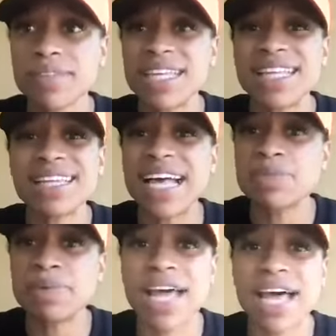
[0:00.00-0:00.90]
And then
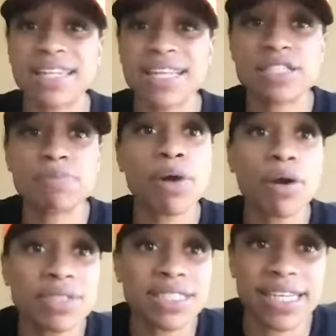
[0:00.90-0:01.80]
last but not least,
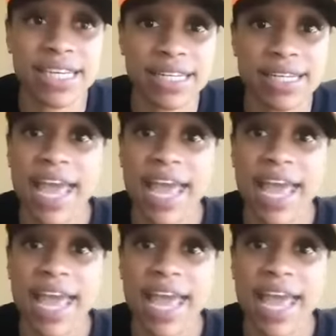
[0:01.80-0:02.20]
protein.